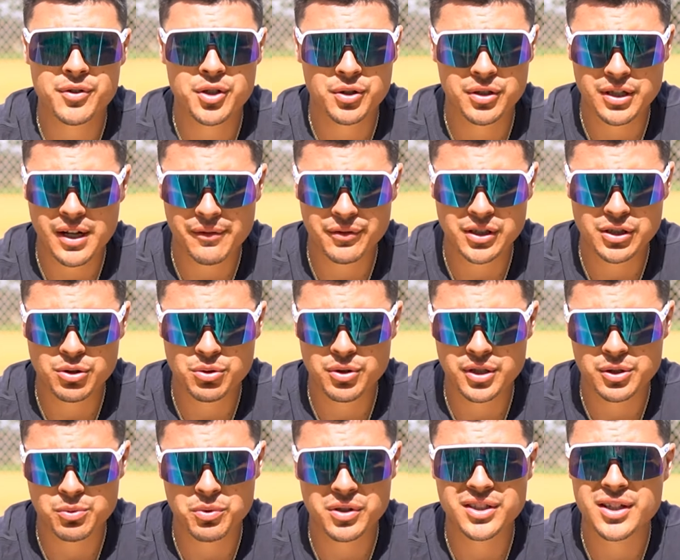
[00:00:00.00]
You can definitely do
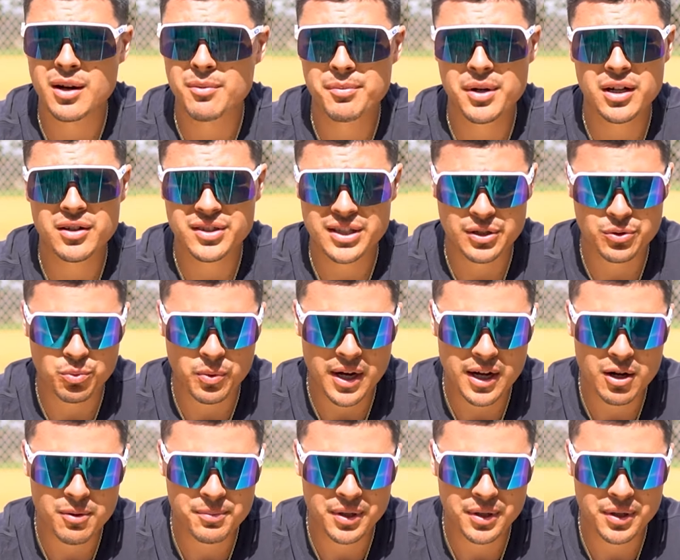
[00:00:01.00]
this with dumbbells as well,